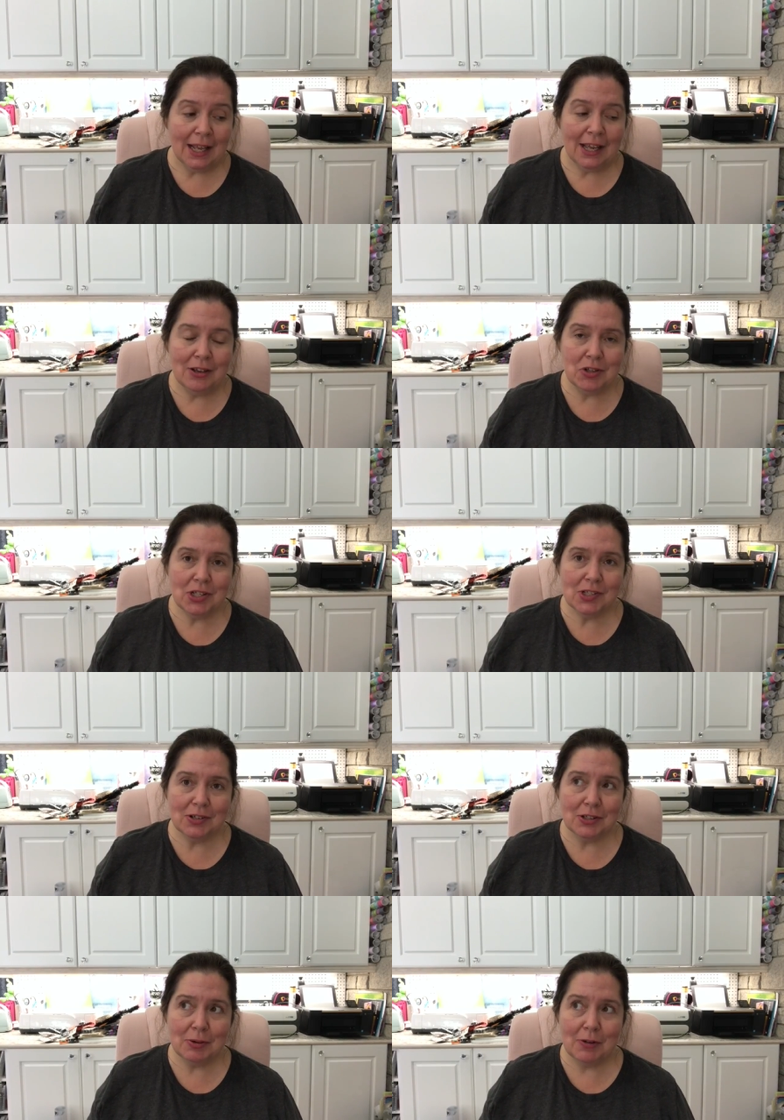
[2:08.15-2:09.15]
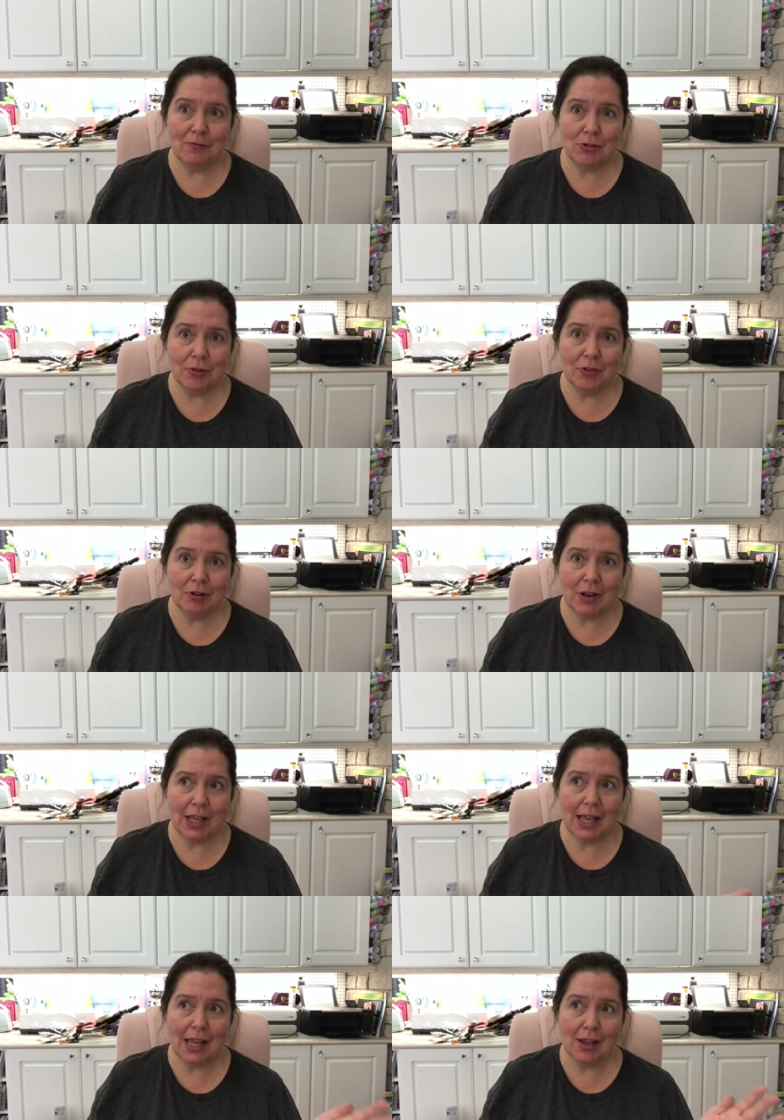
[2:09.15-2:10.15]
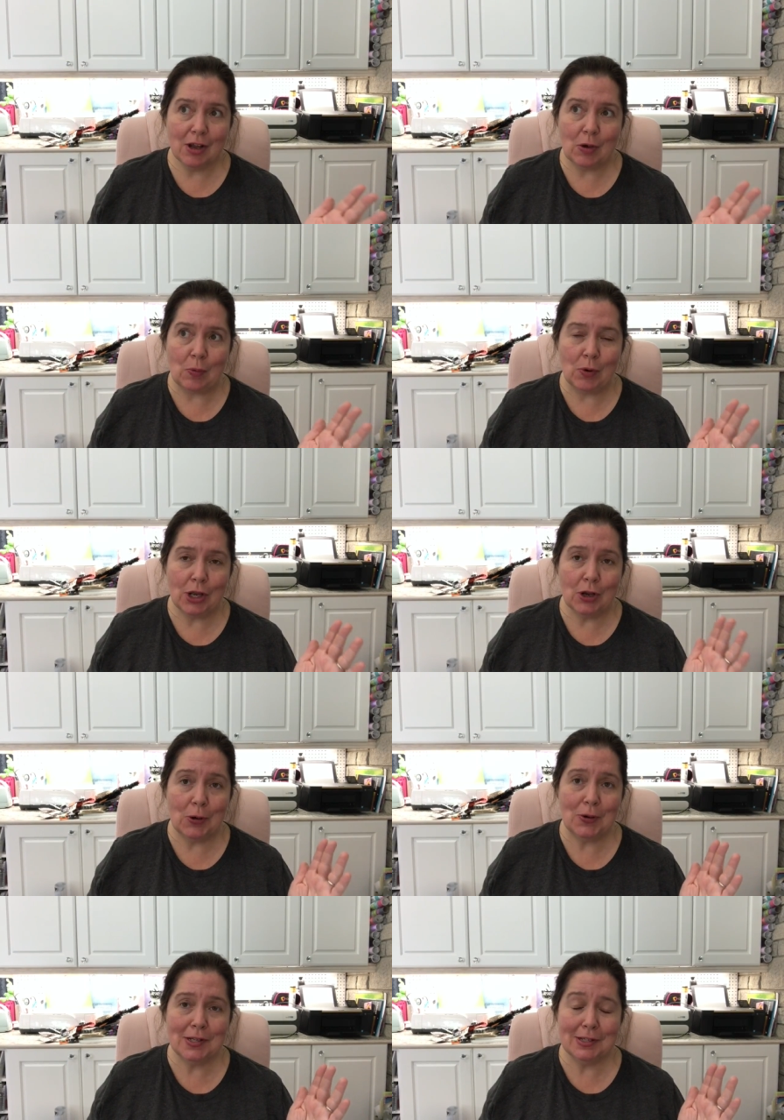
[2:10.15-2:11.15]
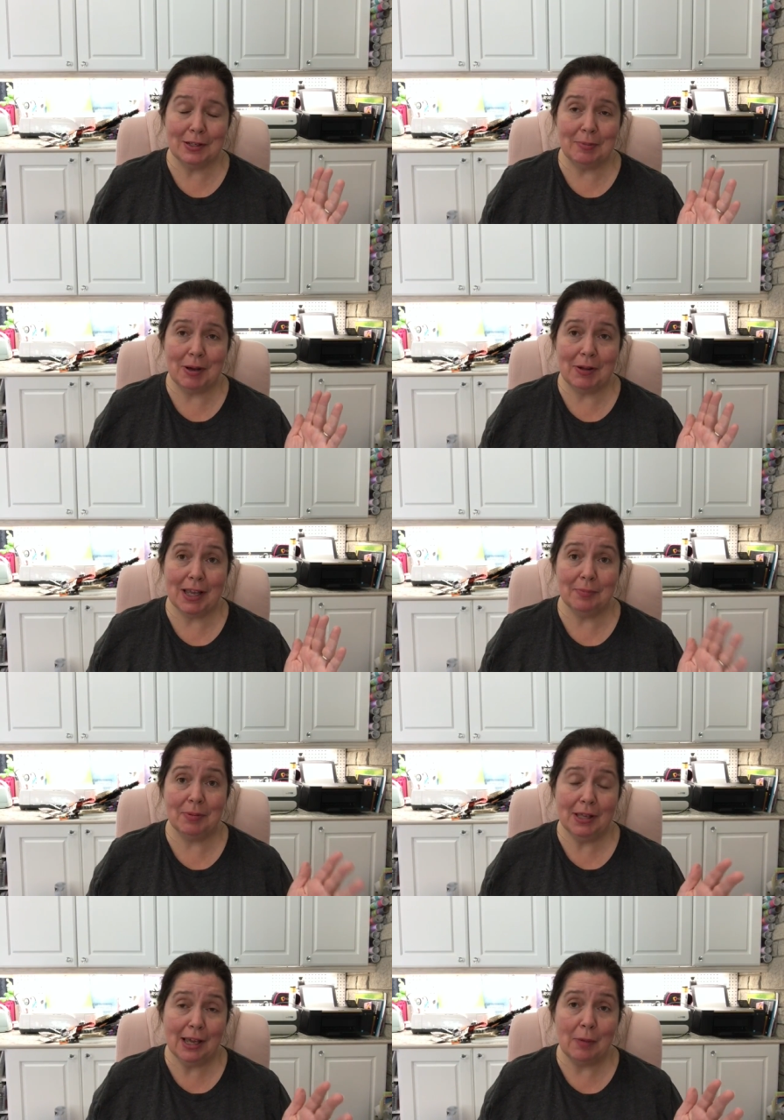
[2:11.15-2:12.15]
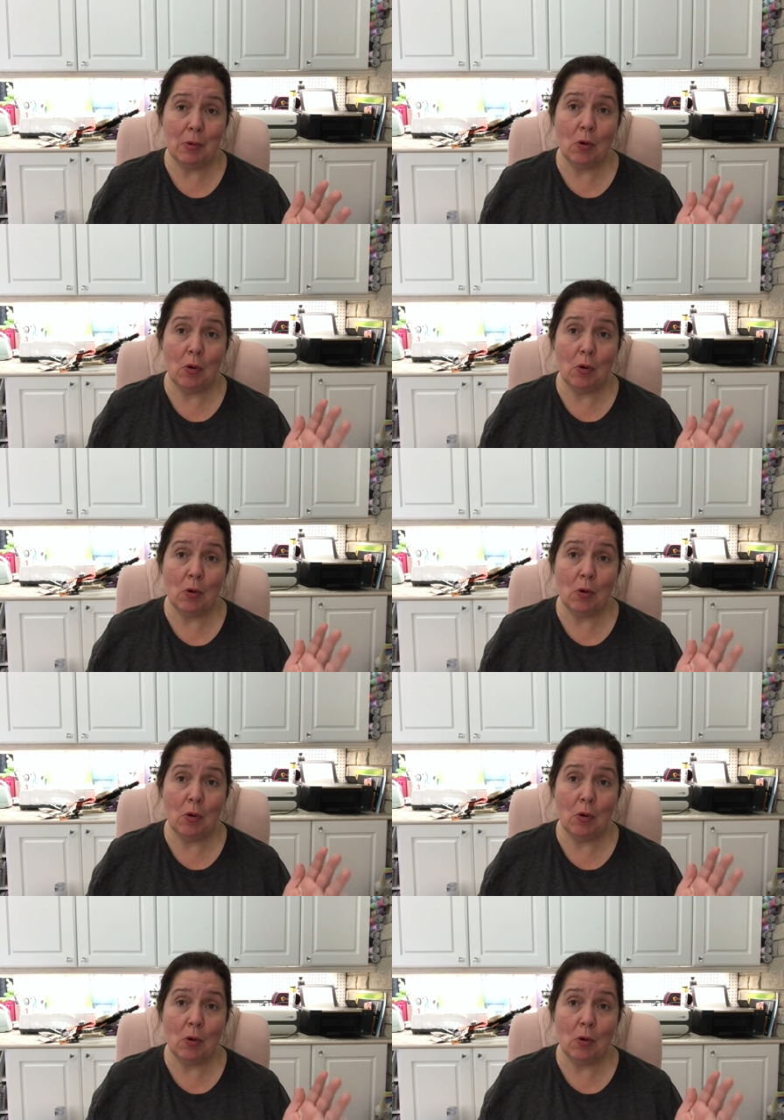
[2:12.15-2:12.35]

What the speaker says: It usually starts around 4:30 and we go until about 8 p.m.